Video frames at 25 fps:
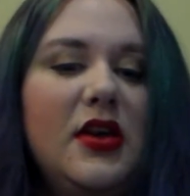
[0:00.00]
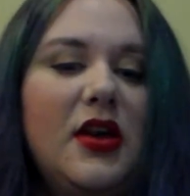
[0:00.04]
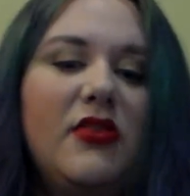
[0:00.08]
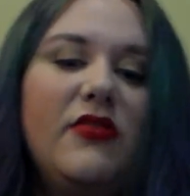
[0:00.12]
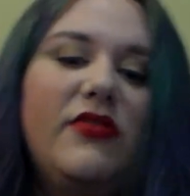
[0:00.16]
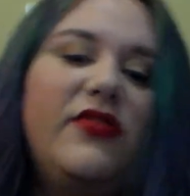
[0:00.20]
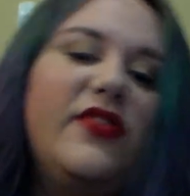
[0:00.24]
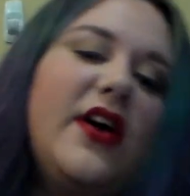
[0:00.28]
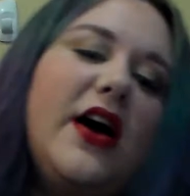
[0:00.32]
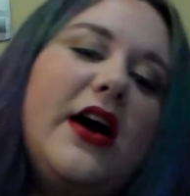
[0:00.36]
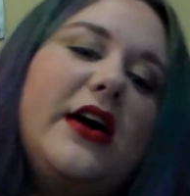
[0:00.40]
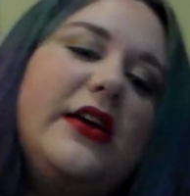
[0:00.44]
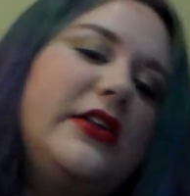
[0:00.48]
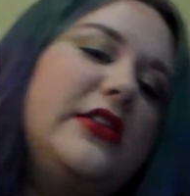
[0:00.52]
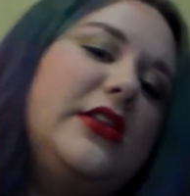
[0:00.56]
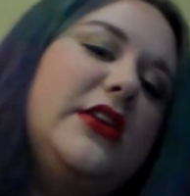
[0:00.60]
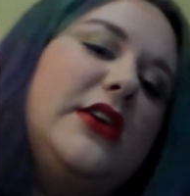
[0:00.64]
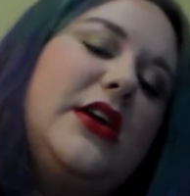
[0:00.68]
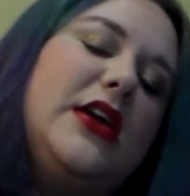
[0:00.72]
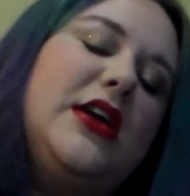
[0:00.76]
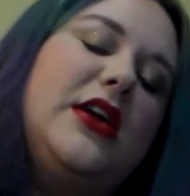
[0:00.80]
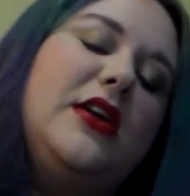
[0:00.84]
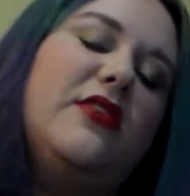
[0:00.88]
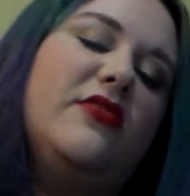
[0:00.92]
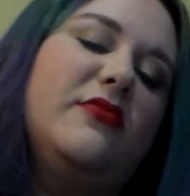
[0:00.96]
And
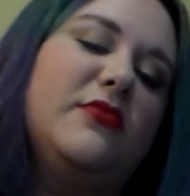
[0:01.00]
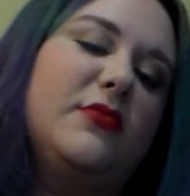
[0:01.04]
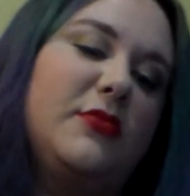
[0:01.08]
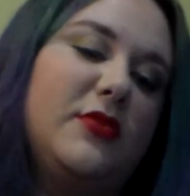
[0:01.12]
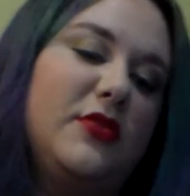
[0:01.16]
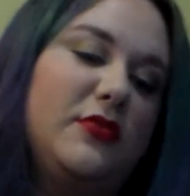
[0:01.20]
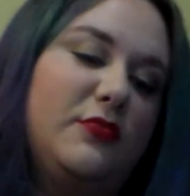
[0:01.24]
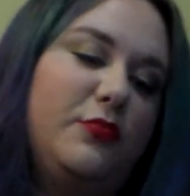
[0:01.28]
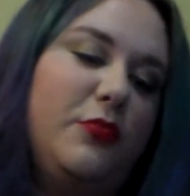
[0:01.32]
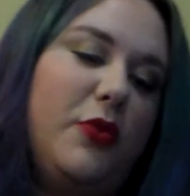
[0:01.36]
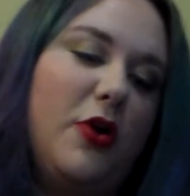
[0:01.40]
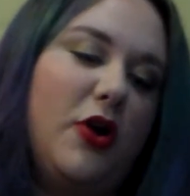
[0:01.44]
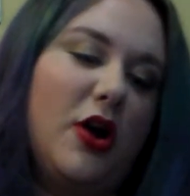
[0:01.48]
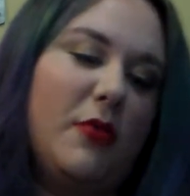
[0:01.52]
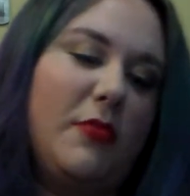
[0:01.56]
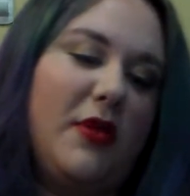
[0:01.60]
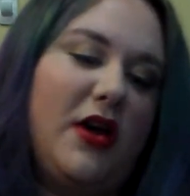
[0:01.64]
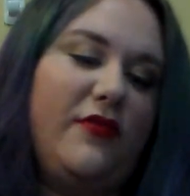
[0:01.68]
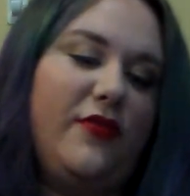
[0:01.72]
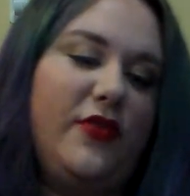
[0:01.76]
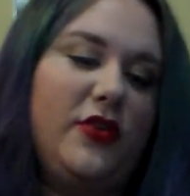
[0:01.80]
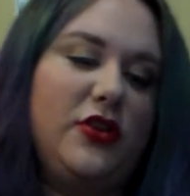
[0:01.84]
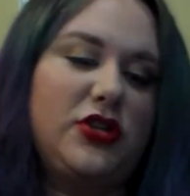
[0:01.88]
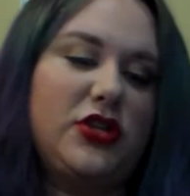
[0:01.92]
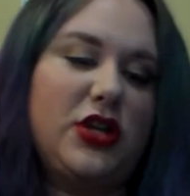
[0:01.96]
finally, um, part of
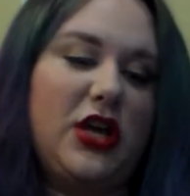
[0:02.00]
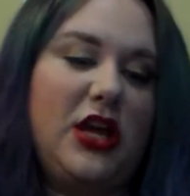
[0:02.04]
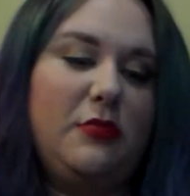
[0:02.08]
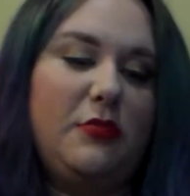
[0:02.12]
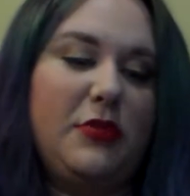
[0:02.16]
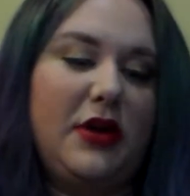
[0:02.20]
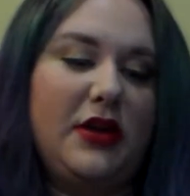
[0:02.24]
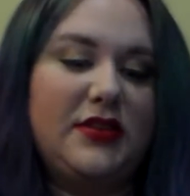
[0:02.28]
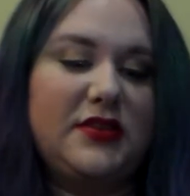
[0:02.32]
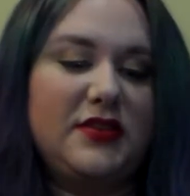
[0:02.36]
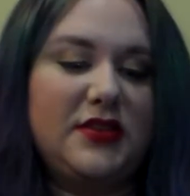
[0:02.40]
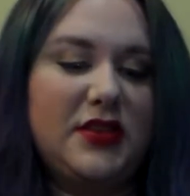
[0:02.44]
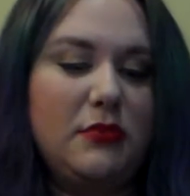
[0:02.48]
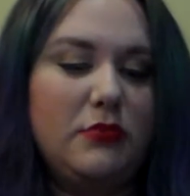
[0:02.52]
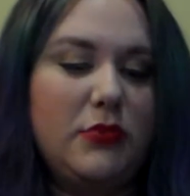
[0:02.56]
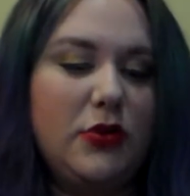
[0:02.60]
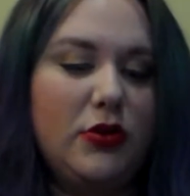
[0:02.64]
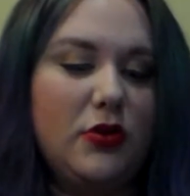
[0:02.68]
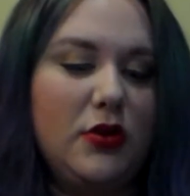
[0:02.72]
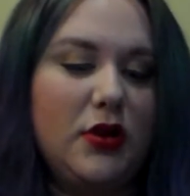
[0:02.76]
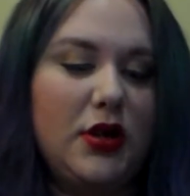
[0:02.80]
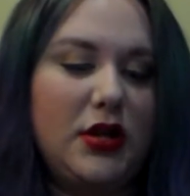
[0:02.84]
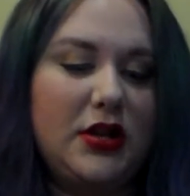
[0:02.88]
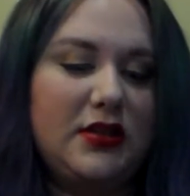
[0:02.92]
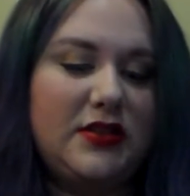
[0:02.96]
my Finish 8 by
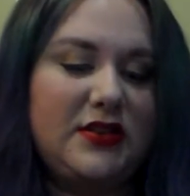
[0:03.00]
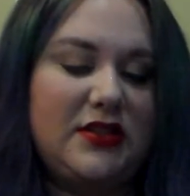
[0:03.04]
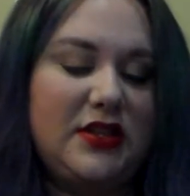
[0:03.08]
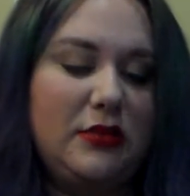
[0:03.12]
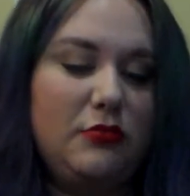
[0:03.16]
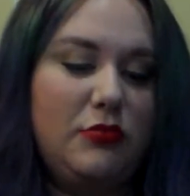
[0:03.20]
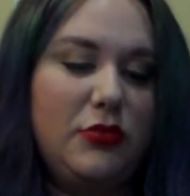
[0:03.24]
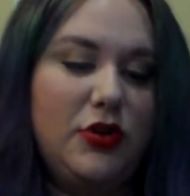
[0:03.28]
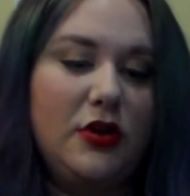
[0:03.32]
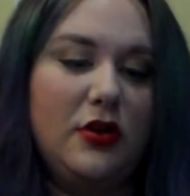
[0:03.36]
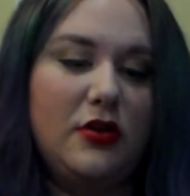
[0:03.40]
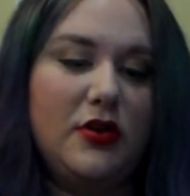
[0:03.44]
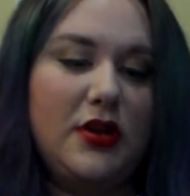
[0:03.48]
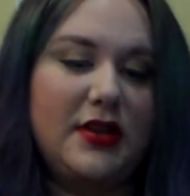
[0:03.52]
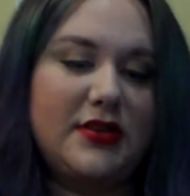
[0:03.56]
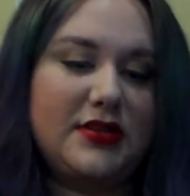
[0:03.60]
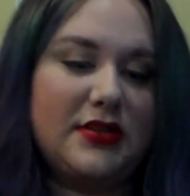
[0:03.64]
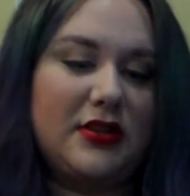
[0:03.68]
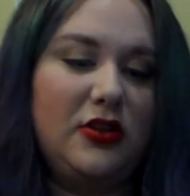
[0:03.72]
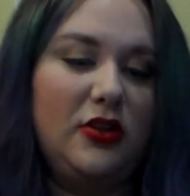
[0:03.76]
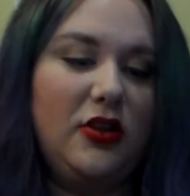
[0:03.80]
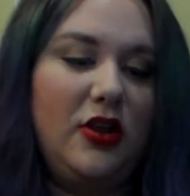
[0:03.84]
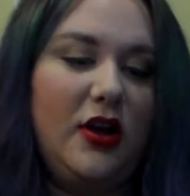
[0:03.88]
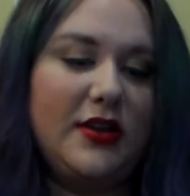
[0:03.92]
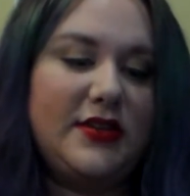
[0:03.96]
Summer, it is the
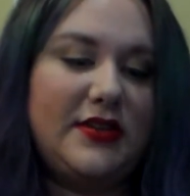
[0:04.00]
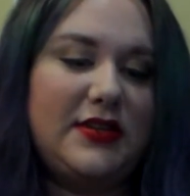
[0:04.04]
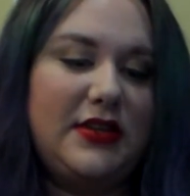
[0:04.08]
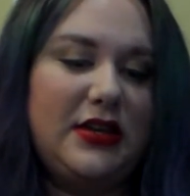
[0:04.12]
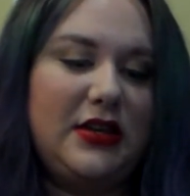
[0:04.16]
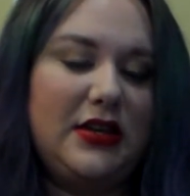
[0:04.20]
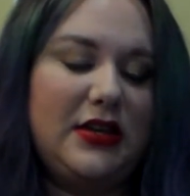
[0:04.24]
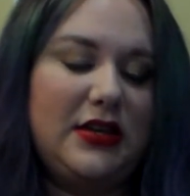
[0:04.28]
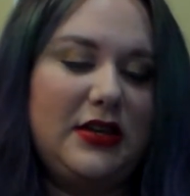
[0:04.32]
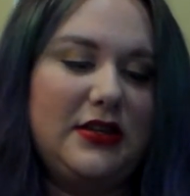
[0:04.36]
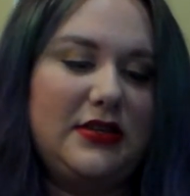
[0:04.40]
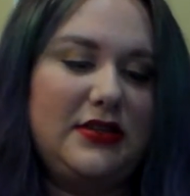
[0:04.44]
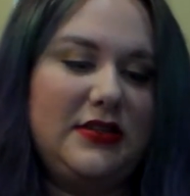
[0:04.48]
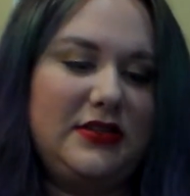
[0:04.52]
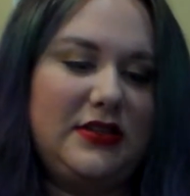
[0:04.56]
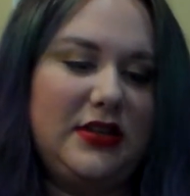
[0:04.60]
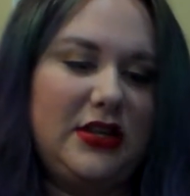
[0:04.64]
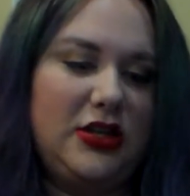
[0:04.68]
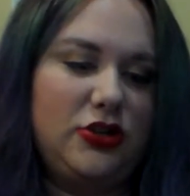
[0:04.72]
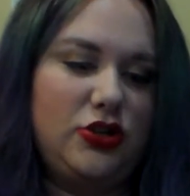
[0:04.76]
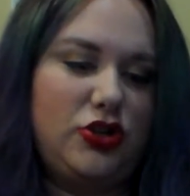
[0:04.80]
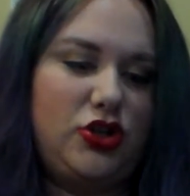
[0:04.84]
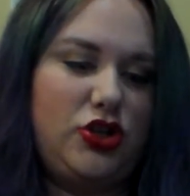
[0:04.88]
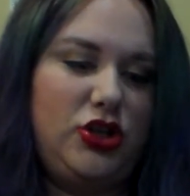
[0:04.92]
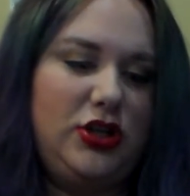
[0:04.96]
Mirenesse Glossy Kiss
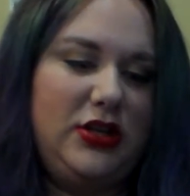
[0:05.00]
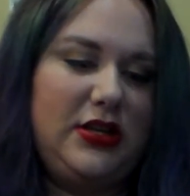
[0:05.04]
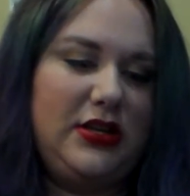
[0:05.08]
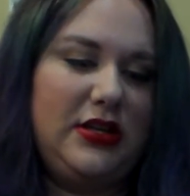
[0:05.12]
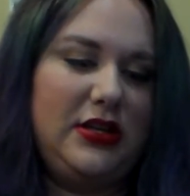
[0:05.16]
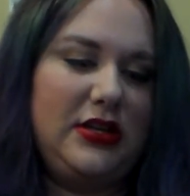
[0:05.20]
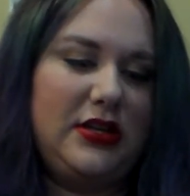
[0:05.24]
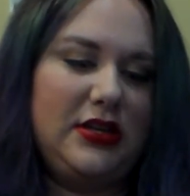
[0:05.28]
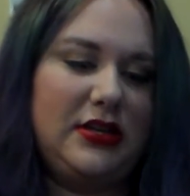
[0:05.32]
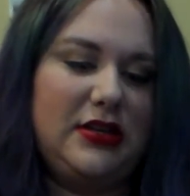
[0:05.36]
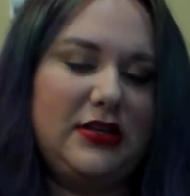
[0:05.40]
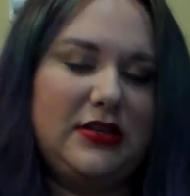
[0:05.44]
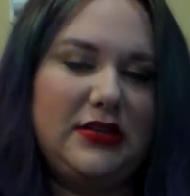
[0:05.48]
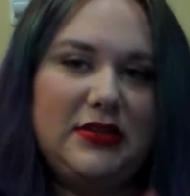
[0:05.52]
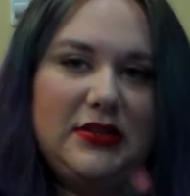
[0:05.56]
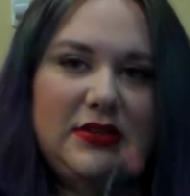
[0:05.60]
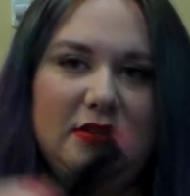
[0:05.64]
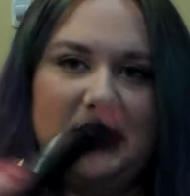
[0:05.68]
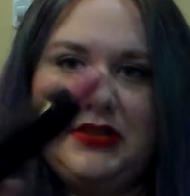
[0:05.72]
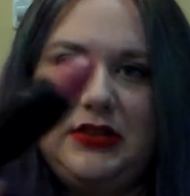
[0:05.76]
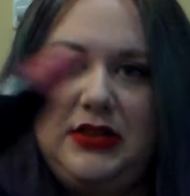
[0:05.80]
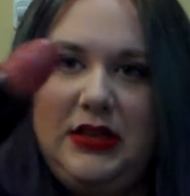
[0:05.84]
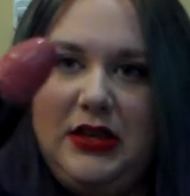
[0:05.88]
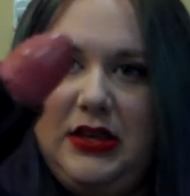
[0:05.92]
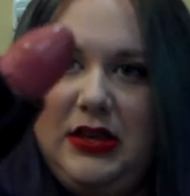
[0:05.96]
and Cheeky
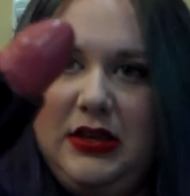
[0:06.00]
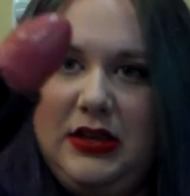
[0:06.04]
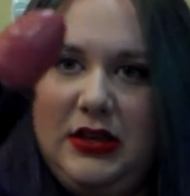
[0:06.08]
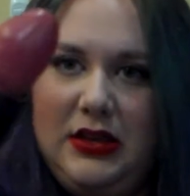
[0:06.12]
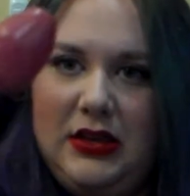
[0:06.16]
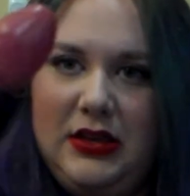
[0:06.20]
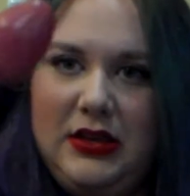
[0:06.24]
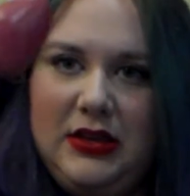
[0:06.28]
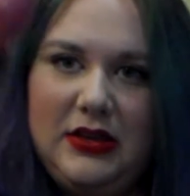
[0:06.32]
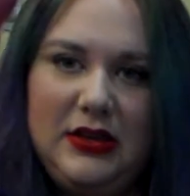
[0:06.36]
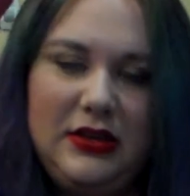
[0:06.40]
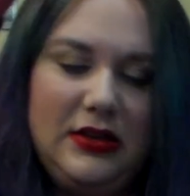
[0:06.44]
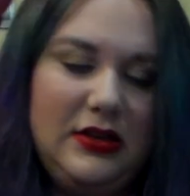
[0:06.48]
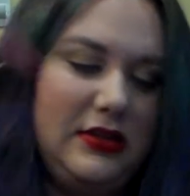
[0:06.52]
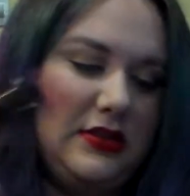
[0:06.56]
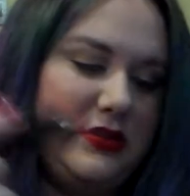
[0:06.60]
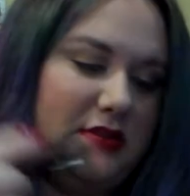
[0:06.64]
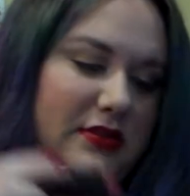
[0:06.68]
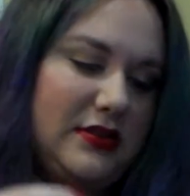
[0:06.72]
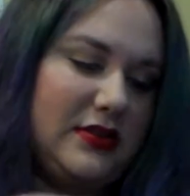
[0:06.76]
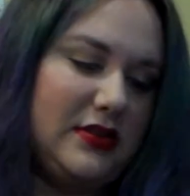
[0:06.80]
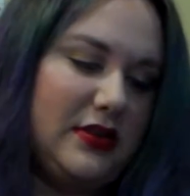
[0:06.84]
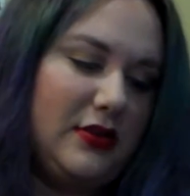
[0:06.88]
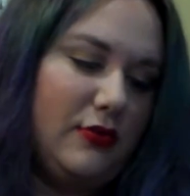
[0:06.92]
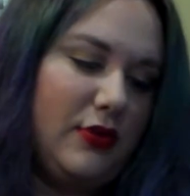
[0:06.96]
Kiss.
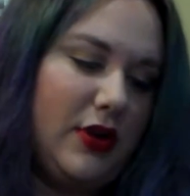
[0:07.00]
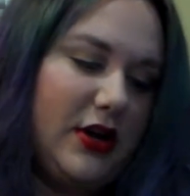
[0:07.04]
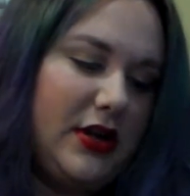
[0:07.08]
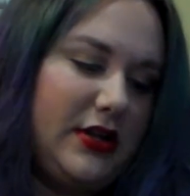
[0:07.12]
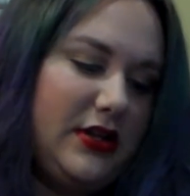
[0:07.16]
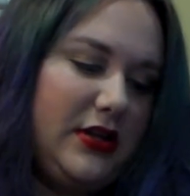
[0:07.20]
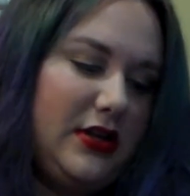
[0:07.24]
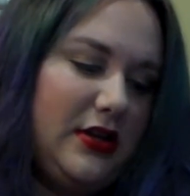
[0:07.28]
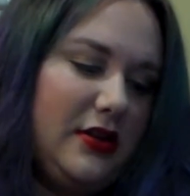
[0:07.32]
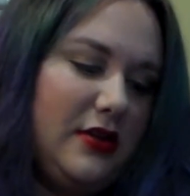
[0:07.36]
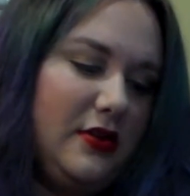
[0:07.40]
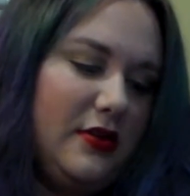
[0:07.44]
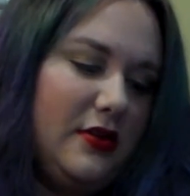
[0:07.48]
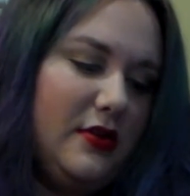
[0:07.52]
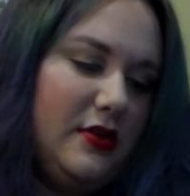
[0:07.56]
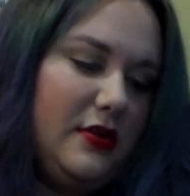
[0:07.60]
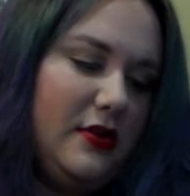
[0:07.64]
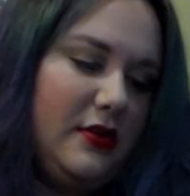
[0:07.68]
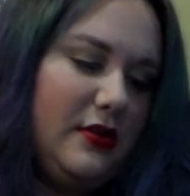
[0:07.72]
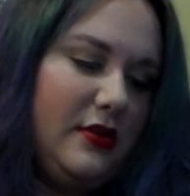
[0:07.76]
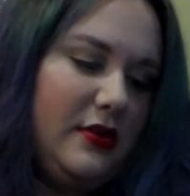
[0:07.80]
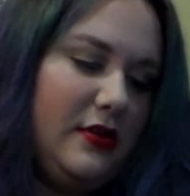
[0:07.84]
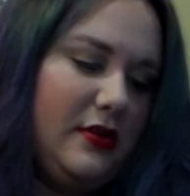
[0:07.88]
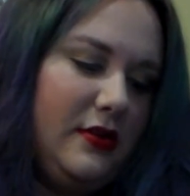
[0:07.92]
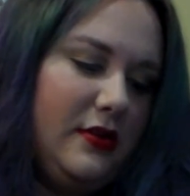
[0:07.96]
This is it right
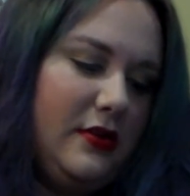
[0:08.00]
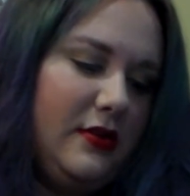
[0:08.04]
here.